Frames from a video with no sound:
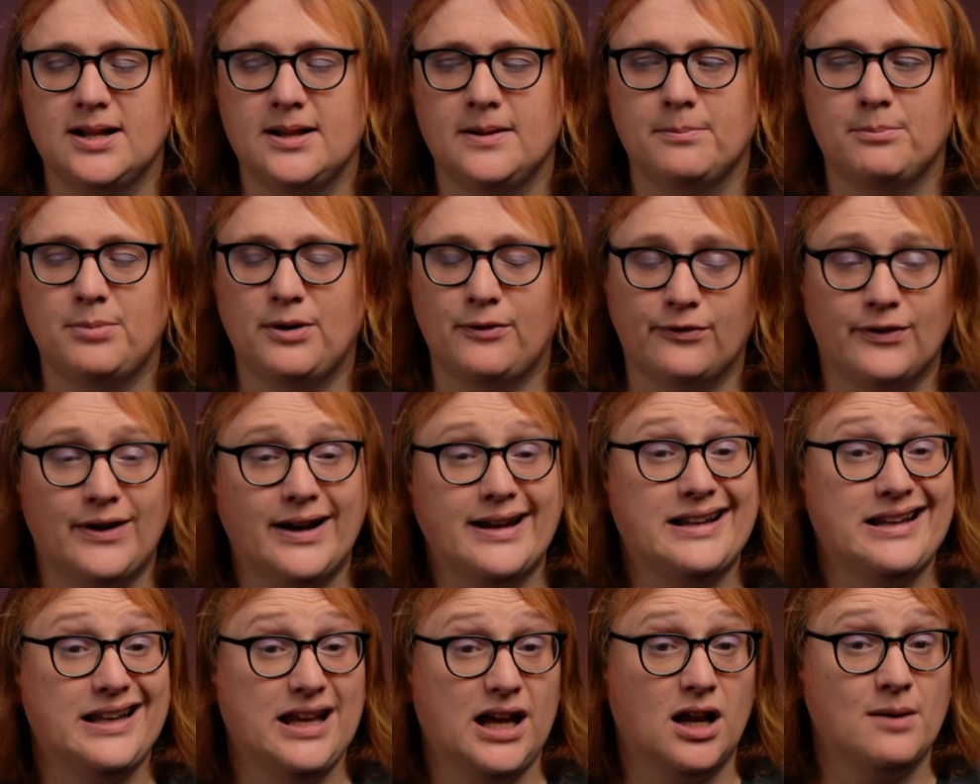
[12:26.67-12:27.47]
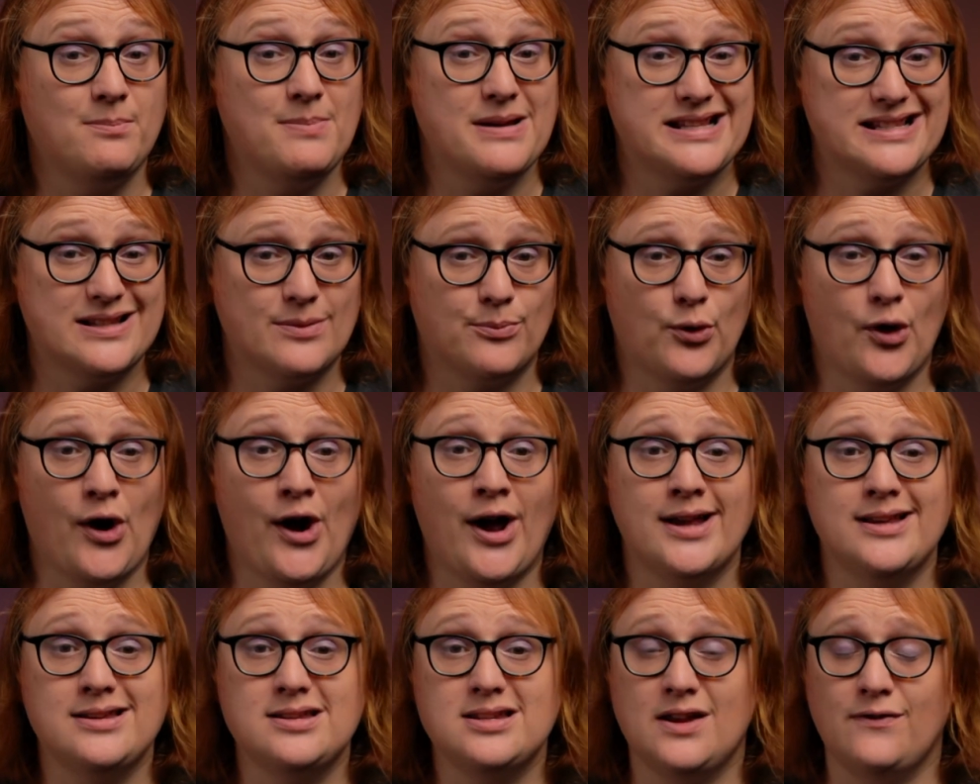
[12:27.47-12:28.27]
but frankly, I'd be
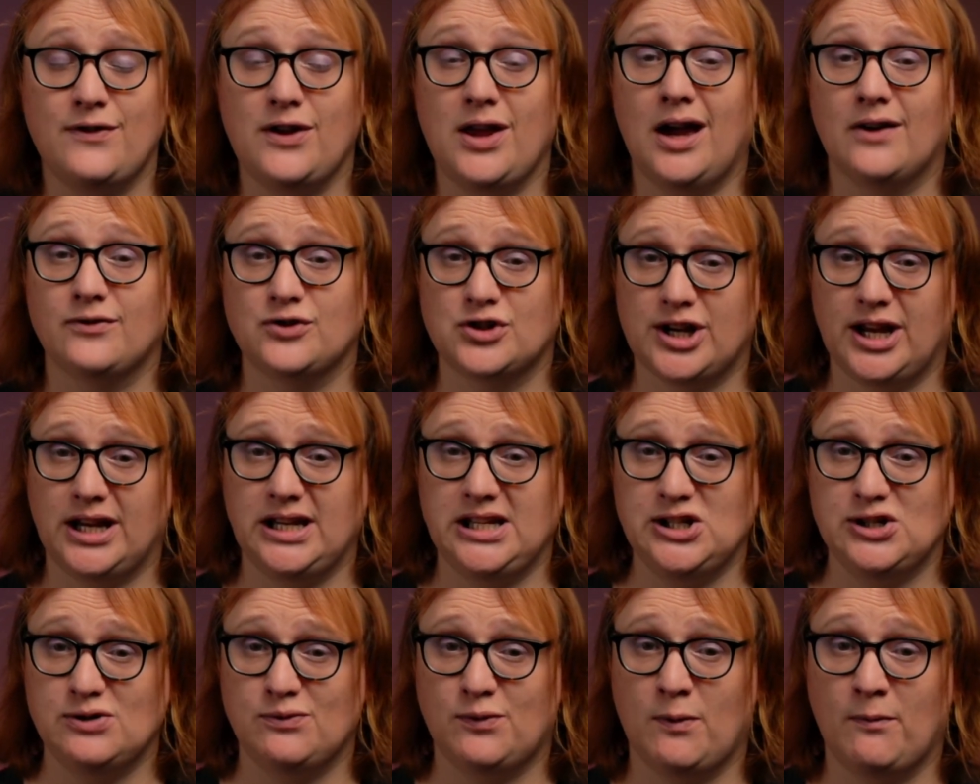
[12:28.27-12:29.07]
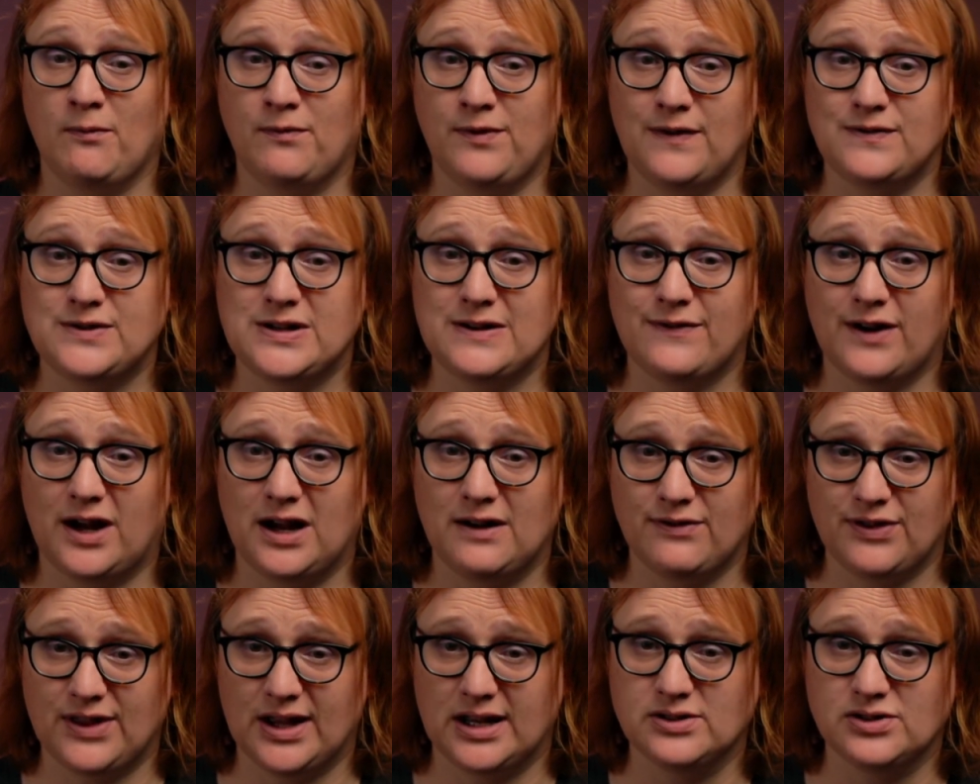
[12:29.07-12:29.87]
surprised if you have change from
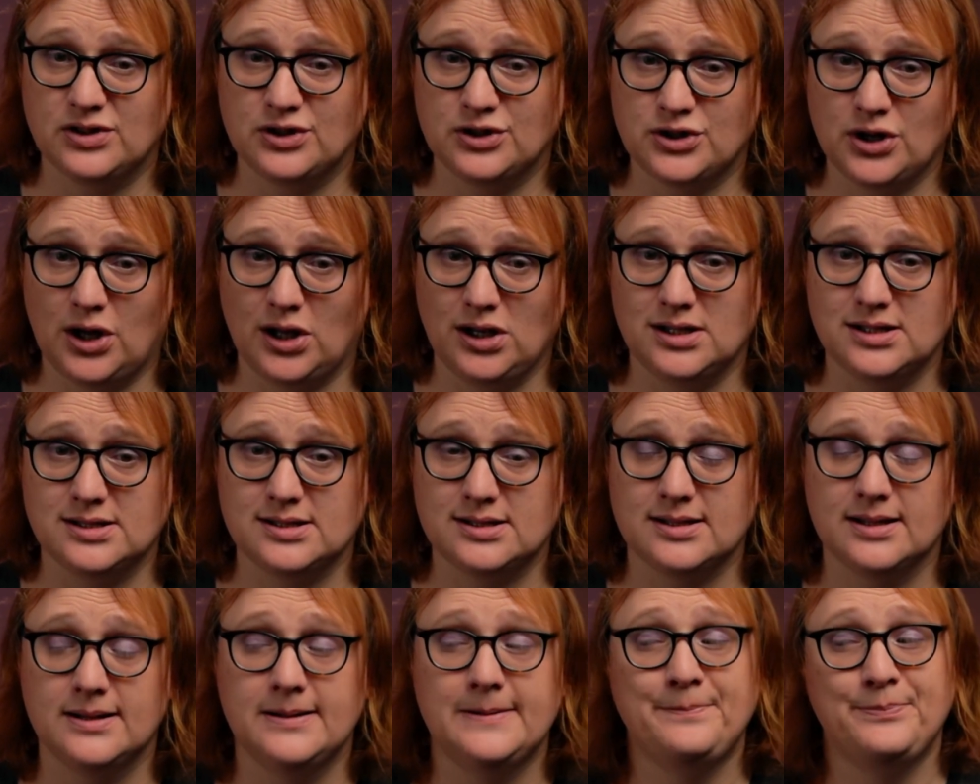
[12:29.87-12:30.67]
$55,000.